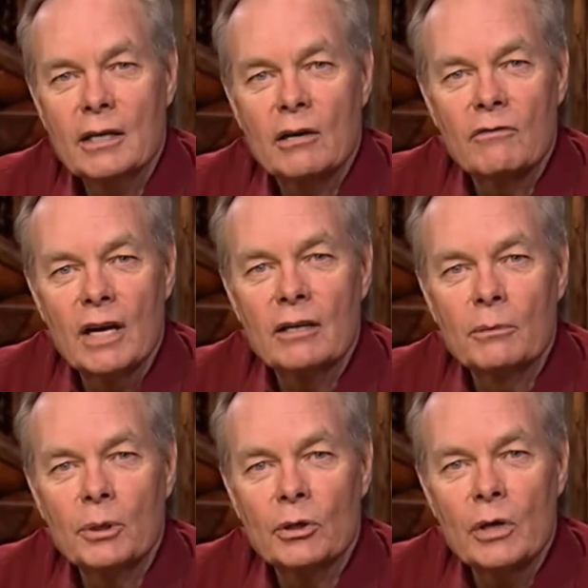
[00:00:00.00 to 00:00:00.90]

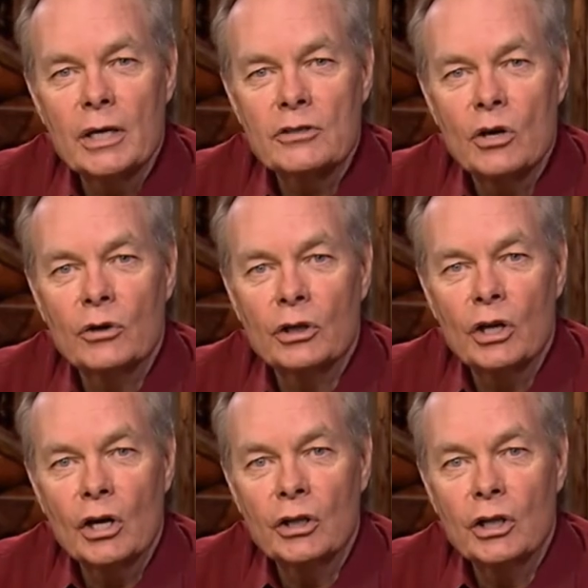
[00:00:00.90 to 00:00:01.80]
available to us on an
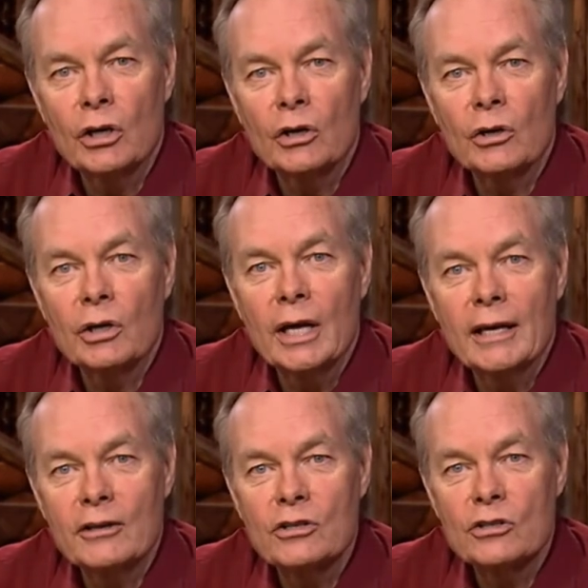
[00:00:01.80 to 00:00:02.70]
unearned,
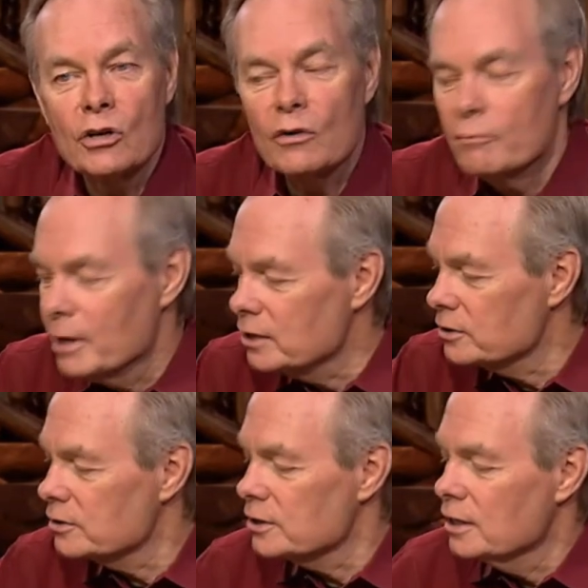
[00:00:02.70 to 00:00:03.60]
undeserved
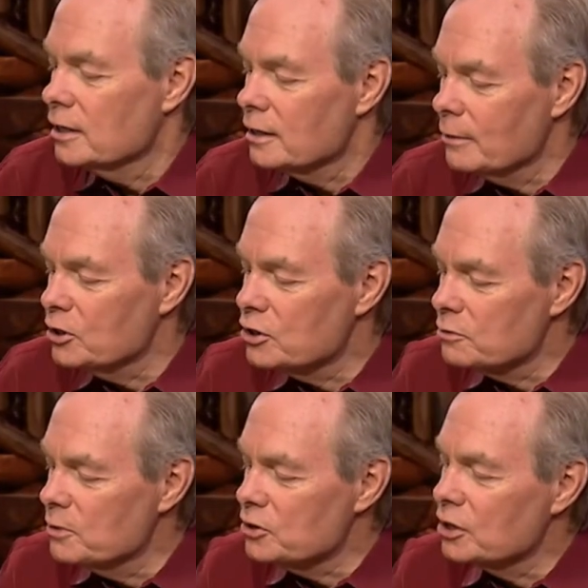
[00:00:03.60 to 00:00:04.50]
basis. Let me
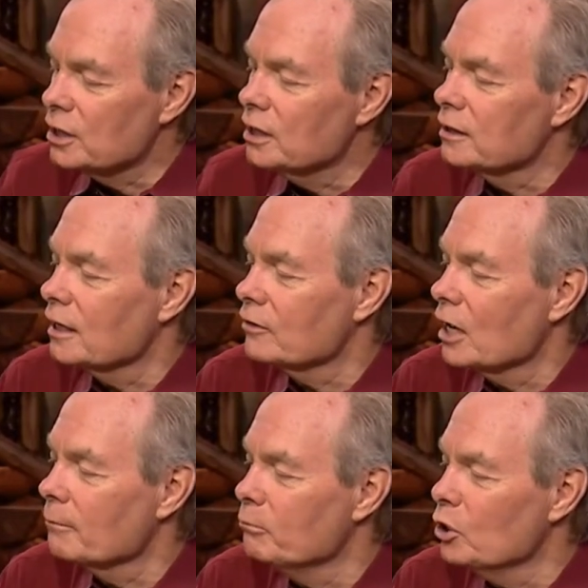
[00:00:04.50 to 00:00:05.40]
just mention again that I've
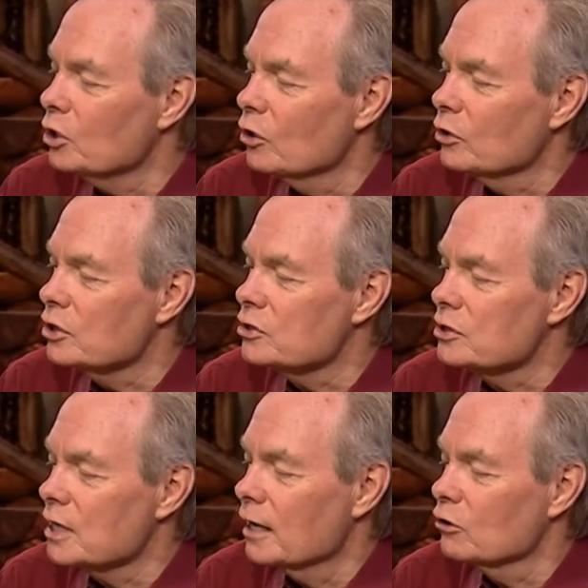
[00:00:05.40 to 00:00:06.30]
got a book on this
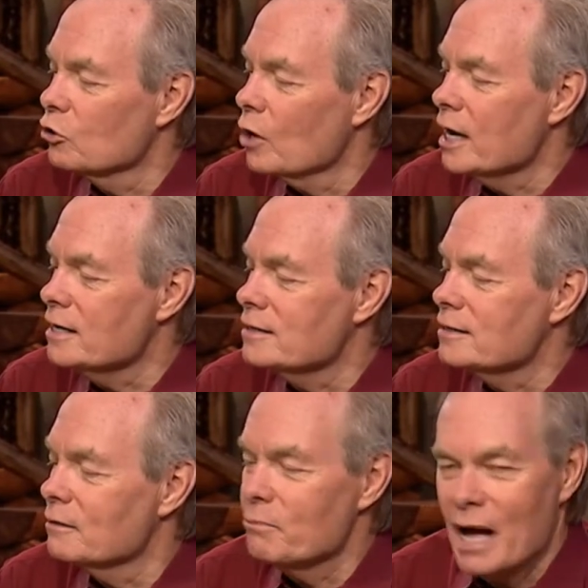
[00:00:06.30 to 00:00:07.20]
entitled Grace,
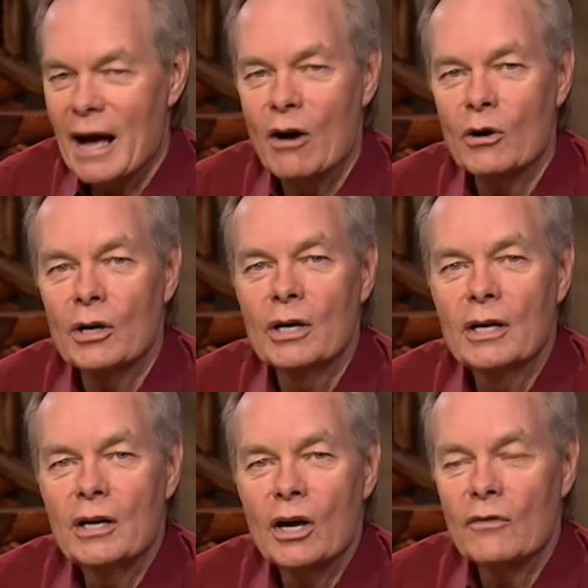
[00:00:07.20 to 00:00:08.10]
the Power,
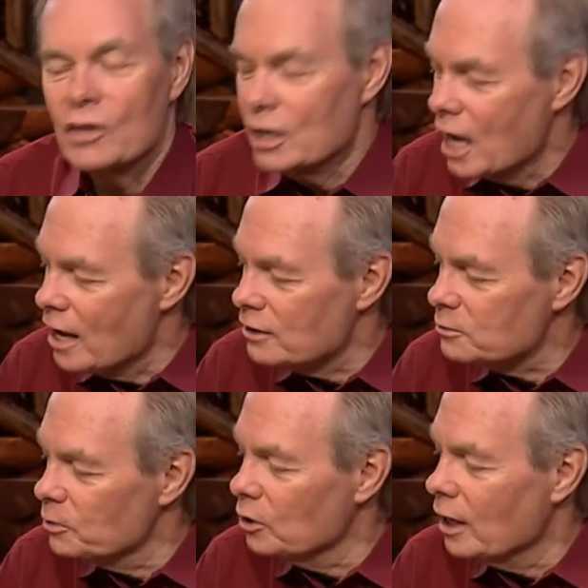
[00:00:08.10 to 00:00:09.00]
of the
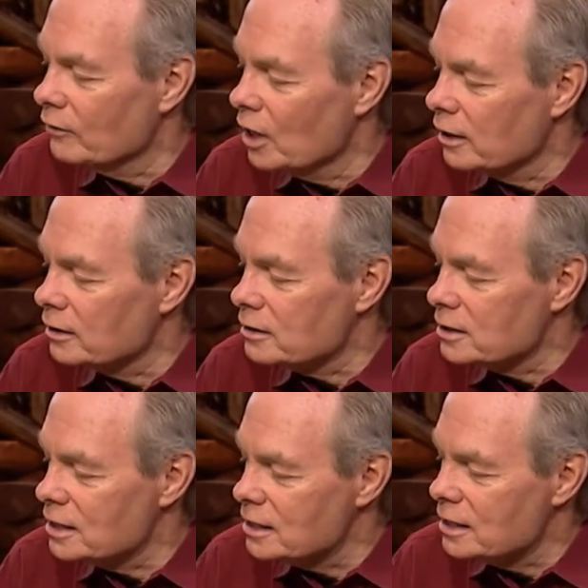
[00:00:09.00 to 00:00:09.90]
gospel. I've got it in
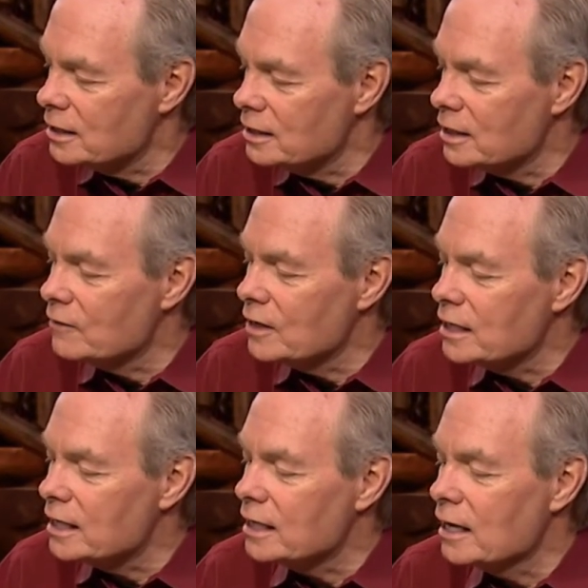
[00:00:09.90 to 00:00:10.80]
CD,
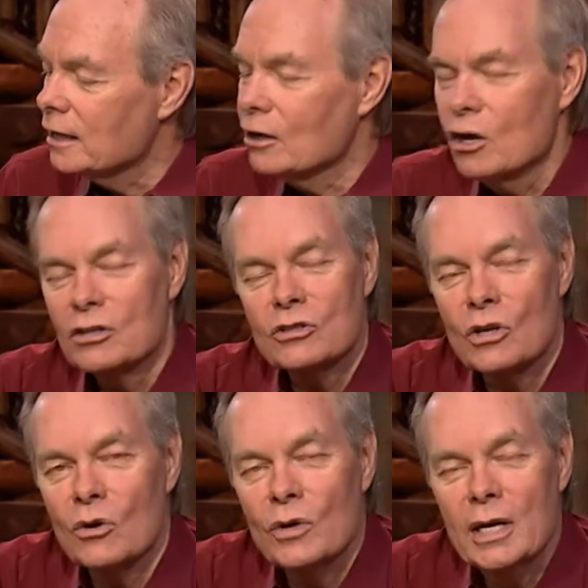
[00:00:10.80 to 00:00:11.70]
DVD, and
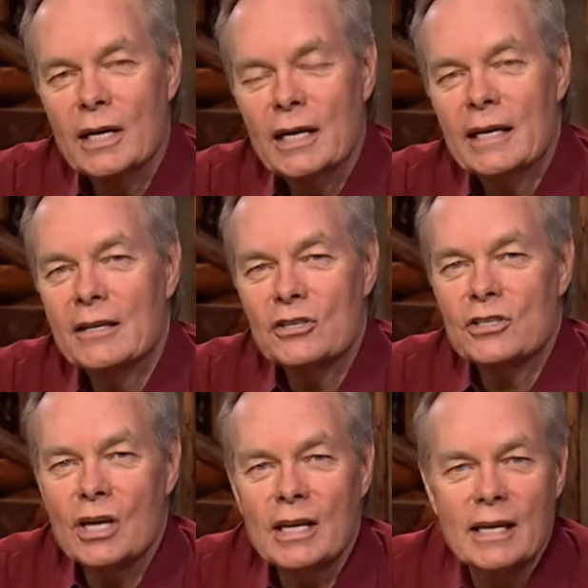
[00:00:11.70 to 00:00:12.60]
also in a
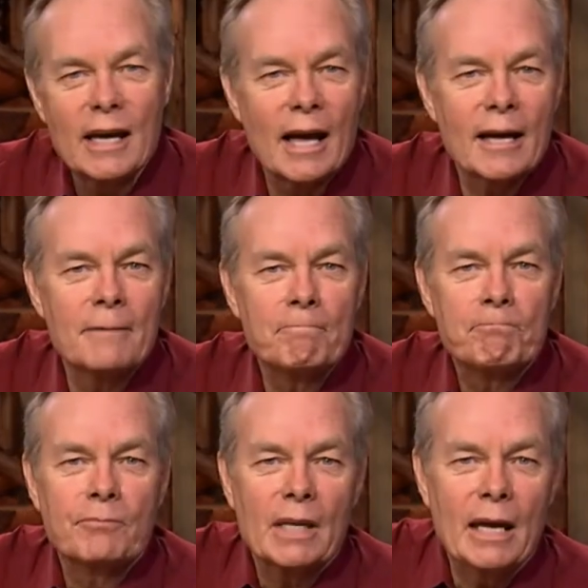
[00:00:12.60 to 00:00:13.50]
study guide.
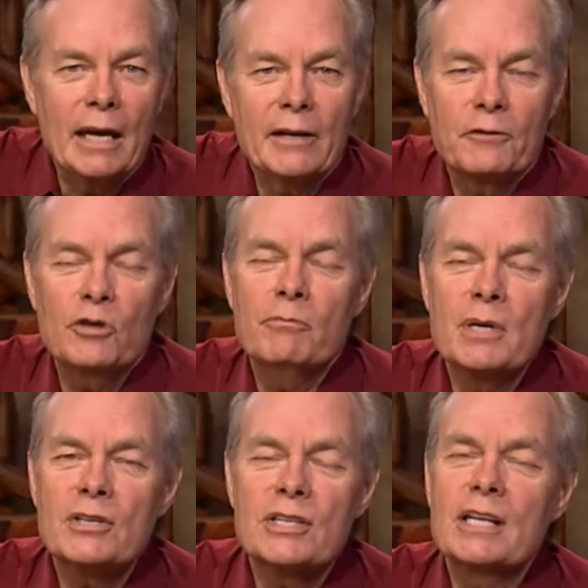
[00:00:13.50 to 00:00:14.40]
And if you've
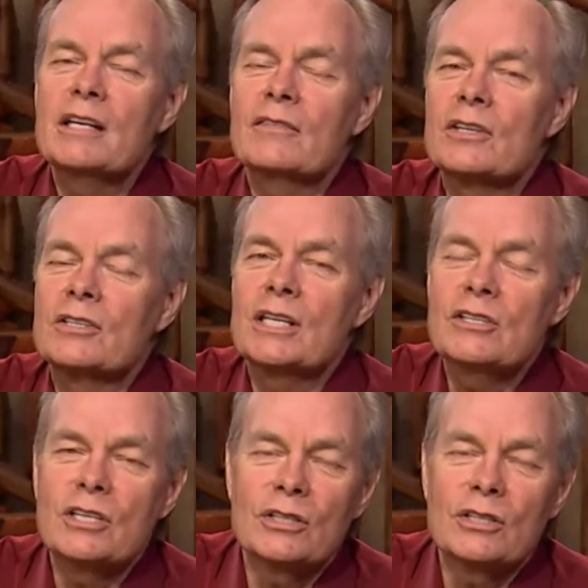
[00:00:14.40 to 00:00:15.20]
missed any of the teaching